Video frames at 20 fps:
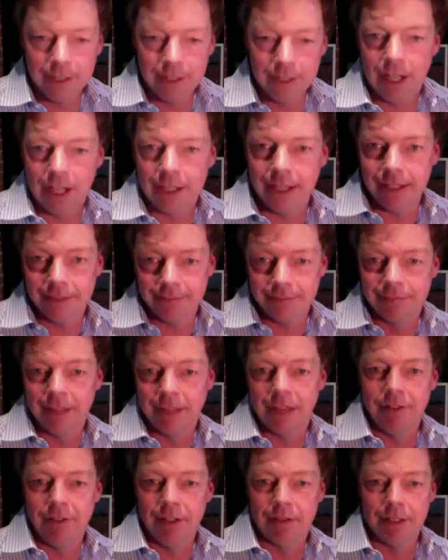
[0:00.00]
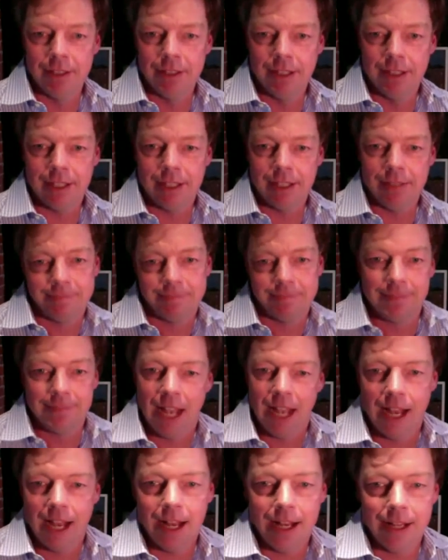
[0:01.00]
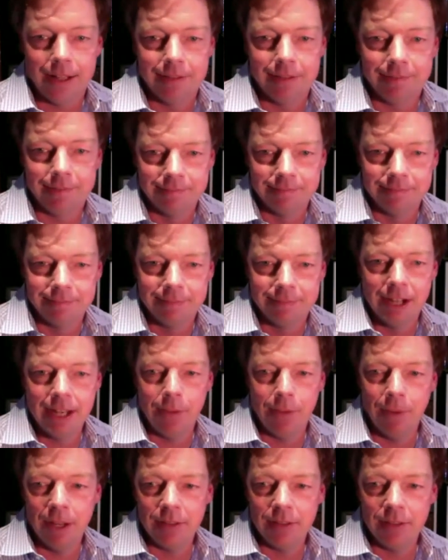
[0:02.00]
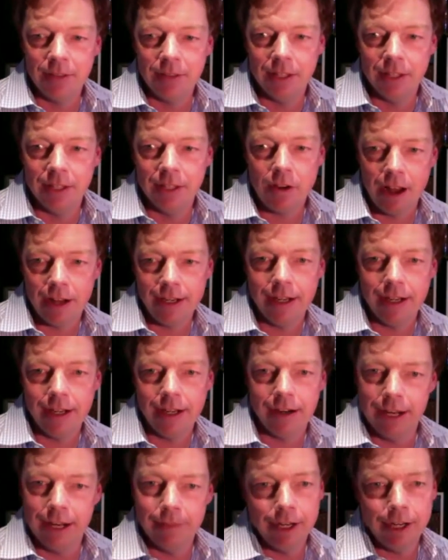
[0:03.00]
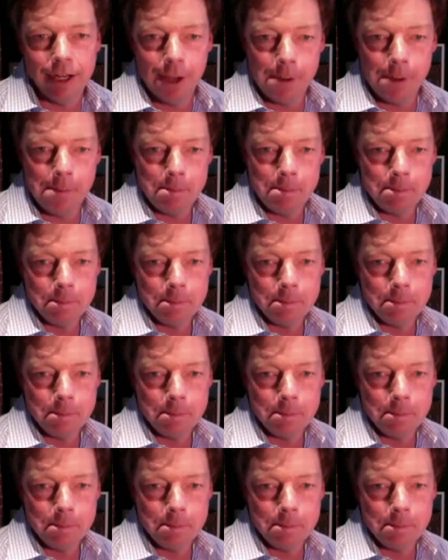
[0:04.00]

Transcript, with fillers: lucky. I feel really lucky. Yeah. Um, okay, what, what's going on here? Anybody know?